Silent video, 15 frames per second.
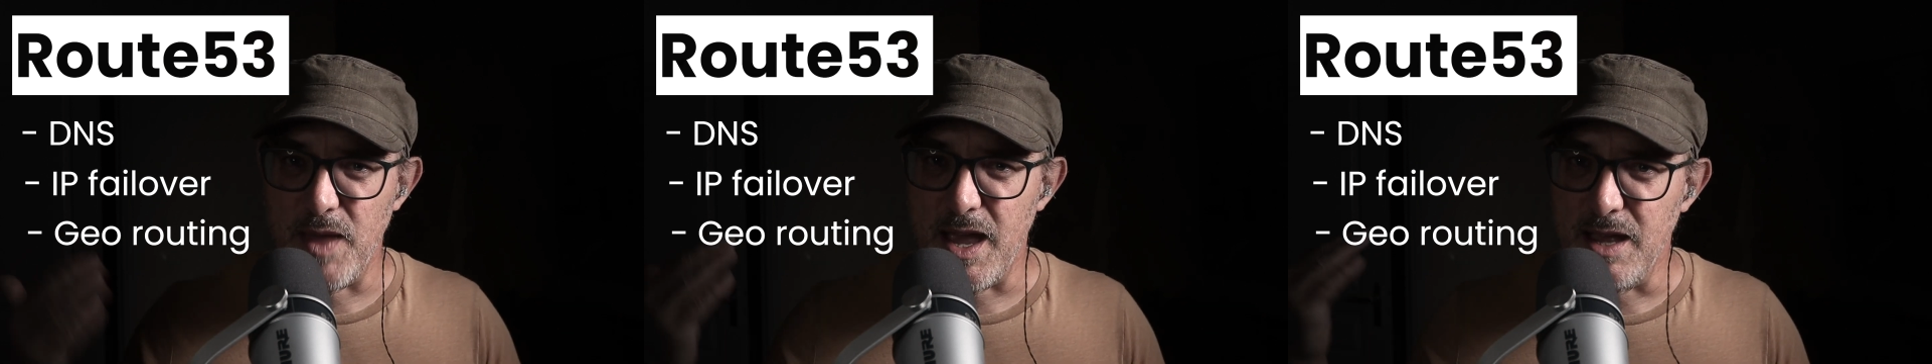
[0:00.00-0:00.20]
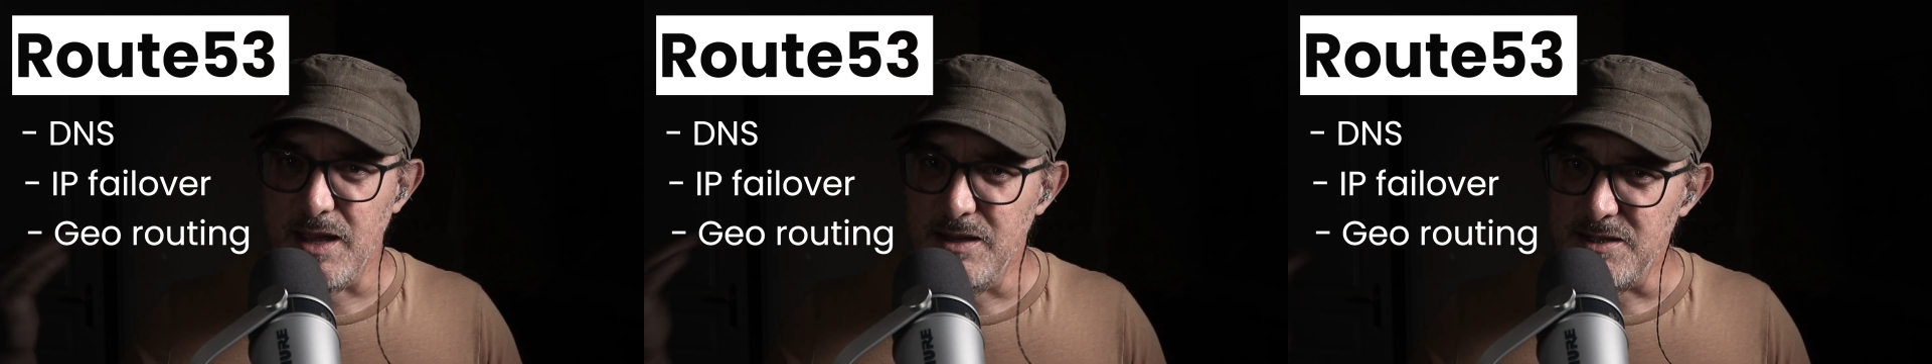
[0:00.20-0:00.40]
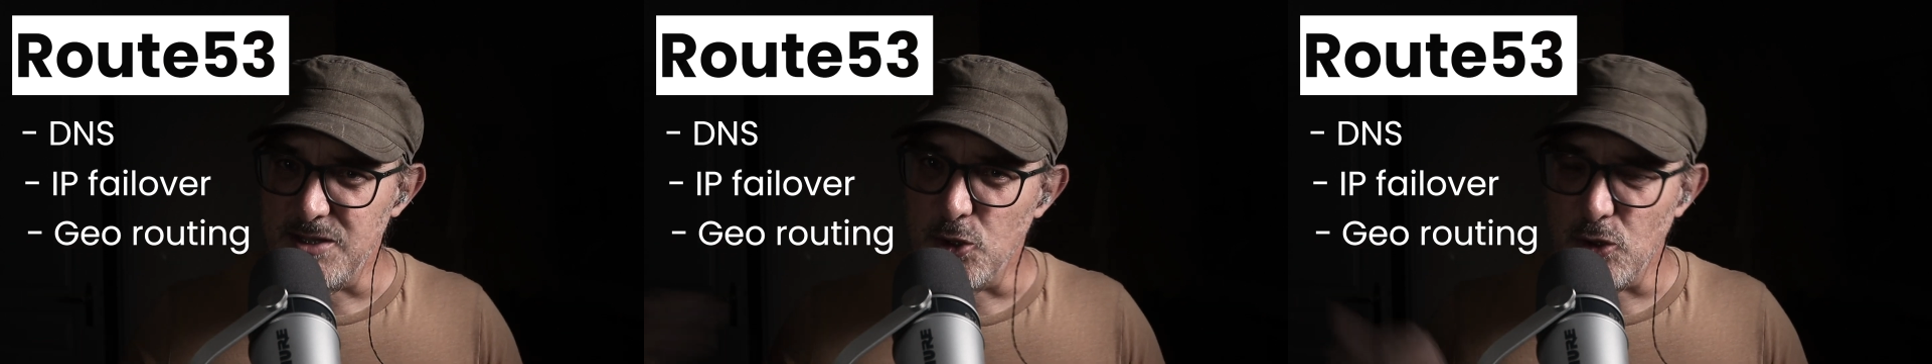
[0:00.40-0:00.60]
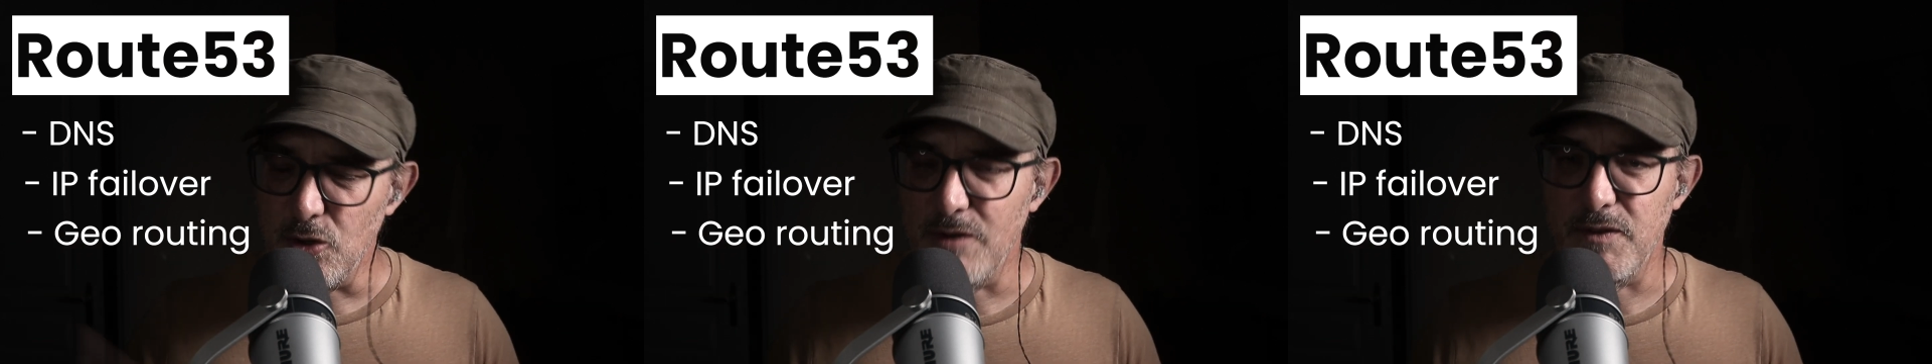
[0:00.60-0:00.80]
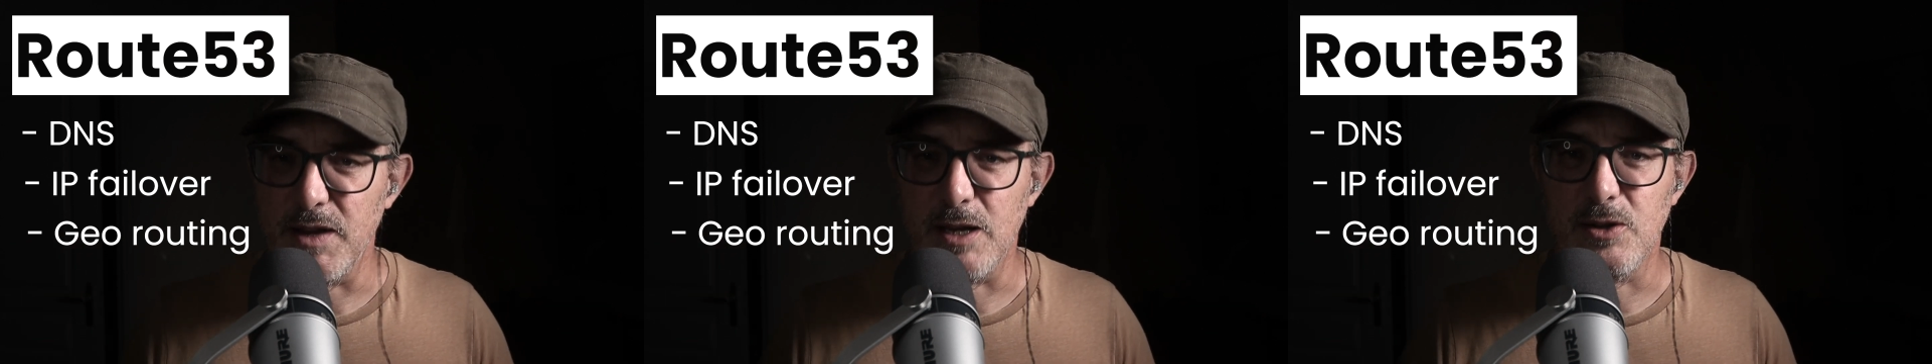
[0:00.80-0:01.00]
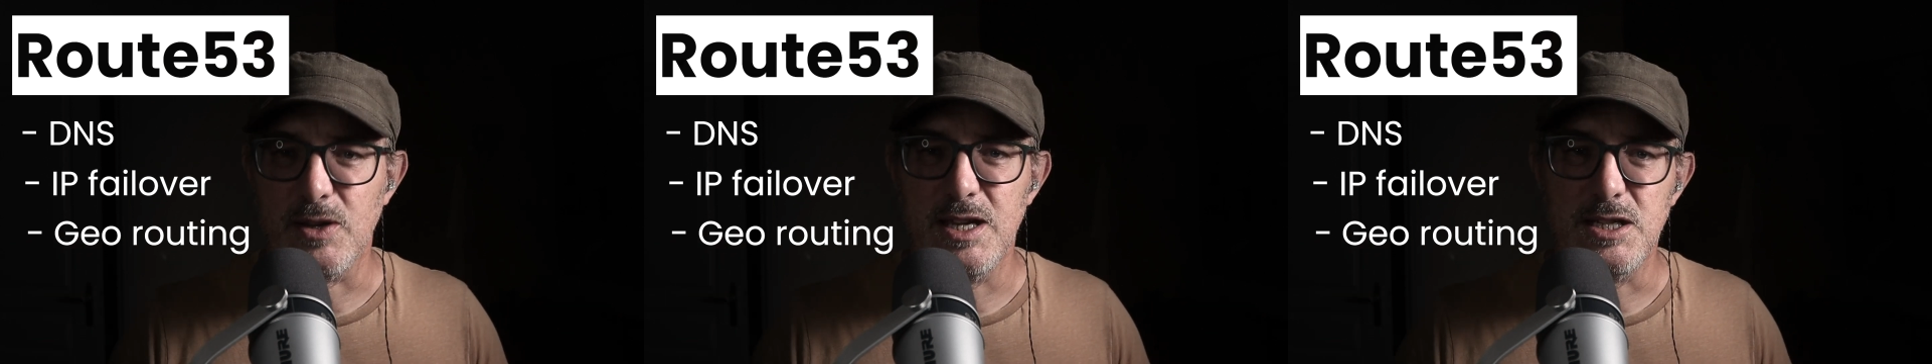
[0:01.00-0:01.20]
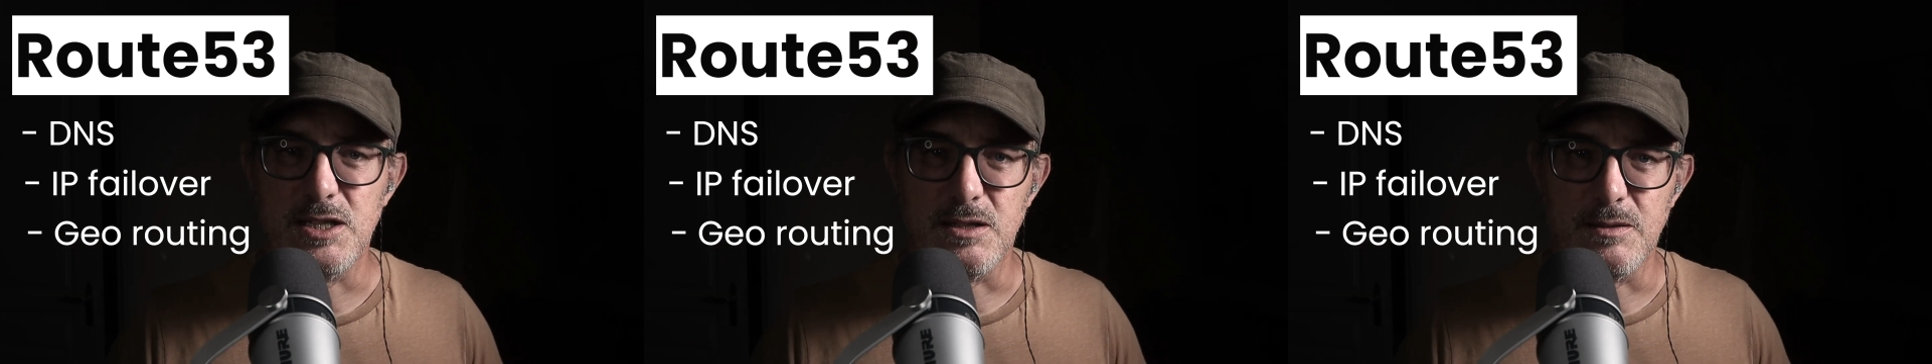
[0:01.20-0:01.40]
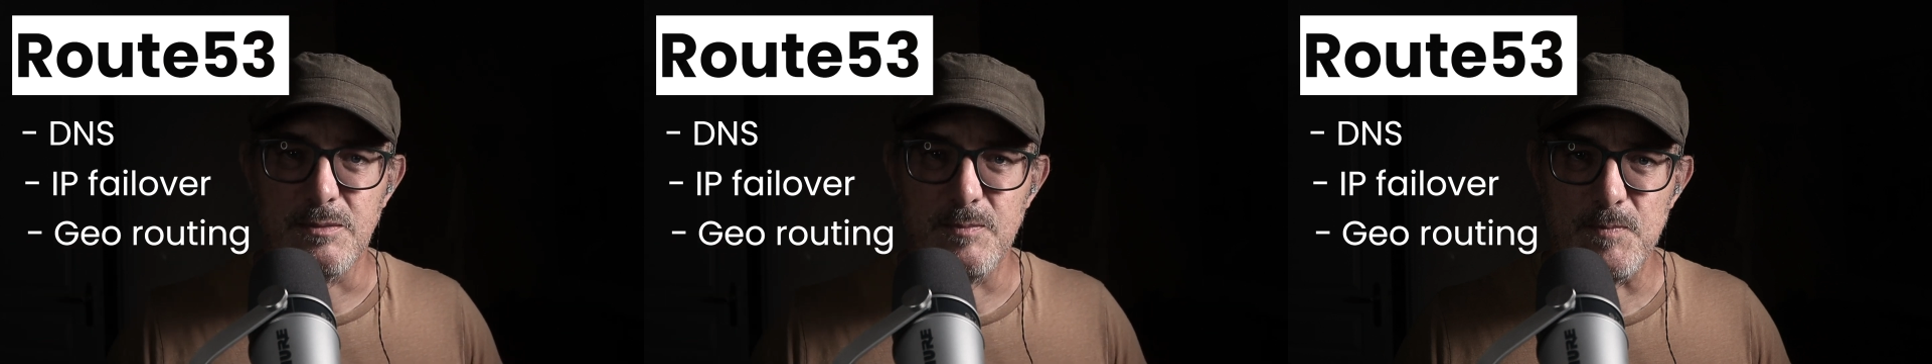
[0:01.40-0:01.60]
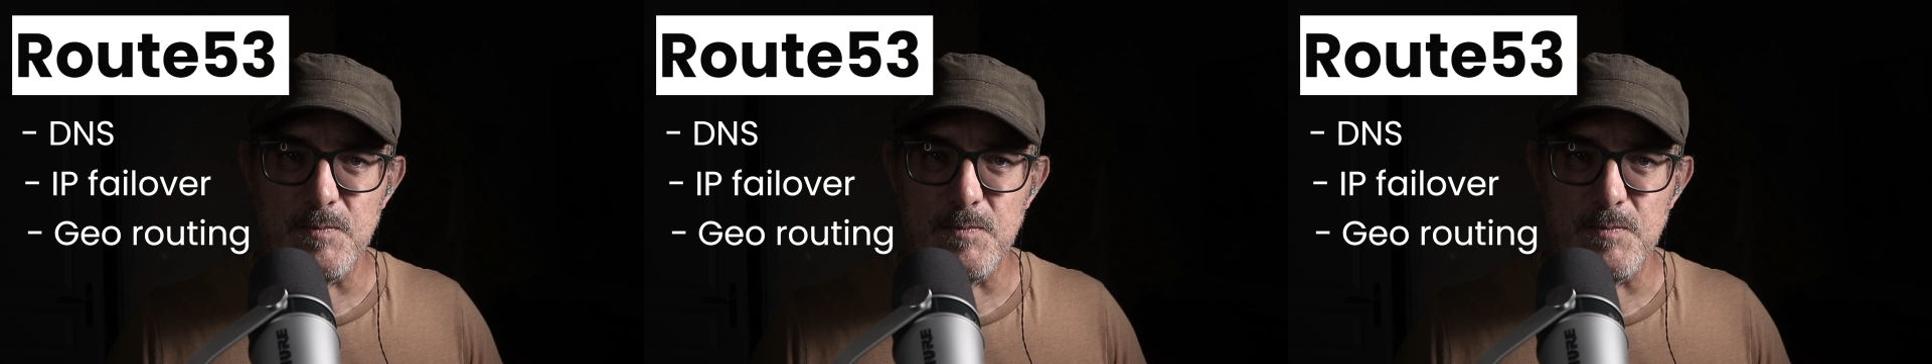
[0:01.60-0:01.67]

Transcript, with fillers: their geographic location.